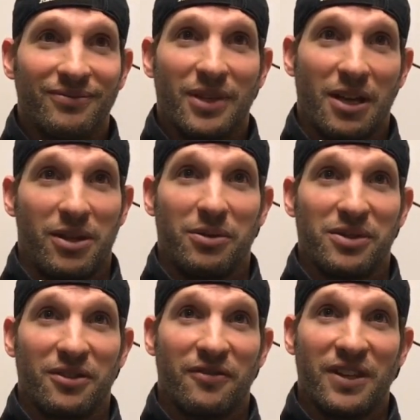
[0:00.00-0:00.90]
I think it
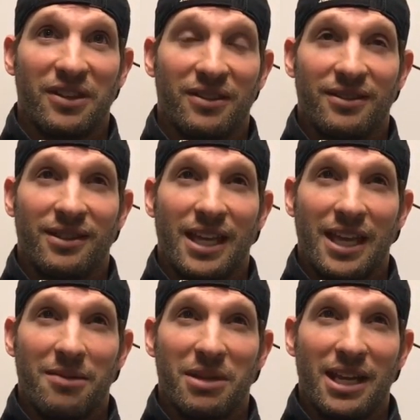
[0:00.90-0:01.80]
was our 5th
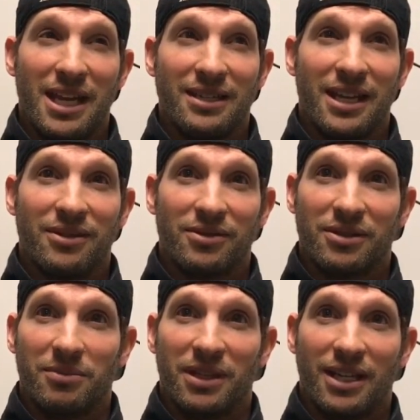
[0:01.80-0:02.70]
game in 8 days or
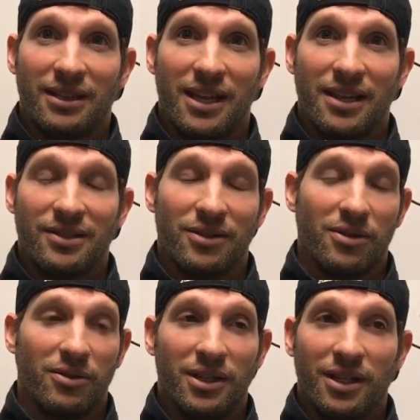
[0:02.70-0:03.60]
something like that.
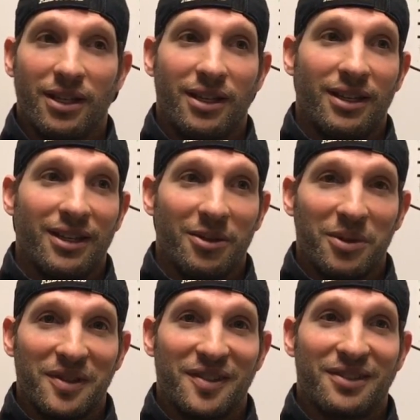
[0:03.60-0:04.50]
So it
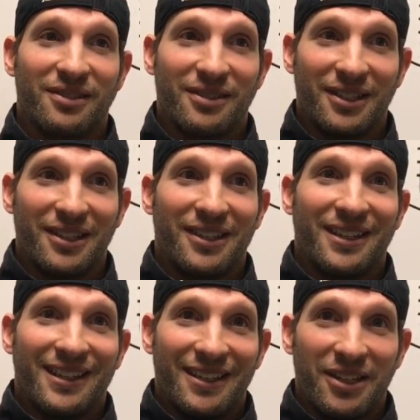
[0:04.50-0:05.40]
was
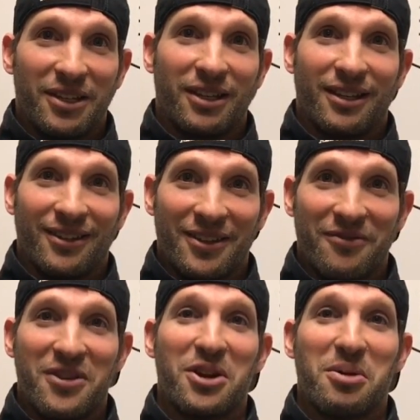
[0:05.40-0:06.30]

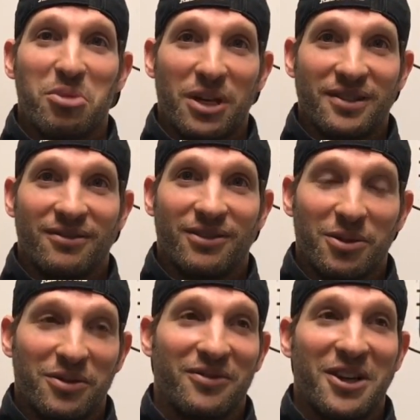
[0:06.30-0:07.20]
very impressive. It
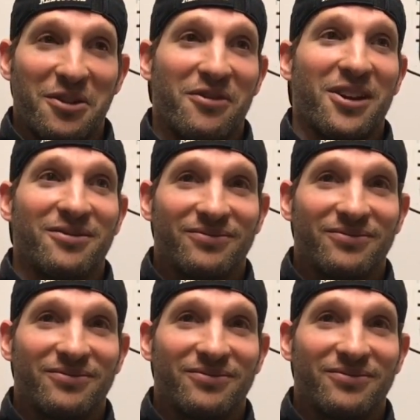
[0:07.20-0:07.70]
was very fun.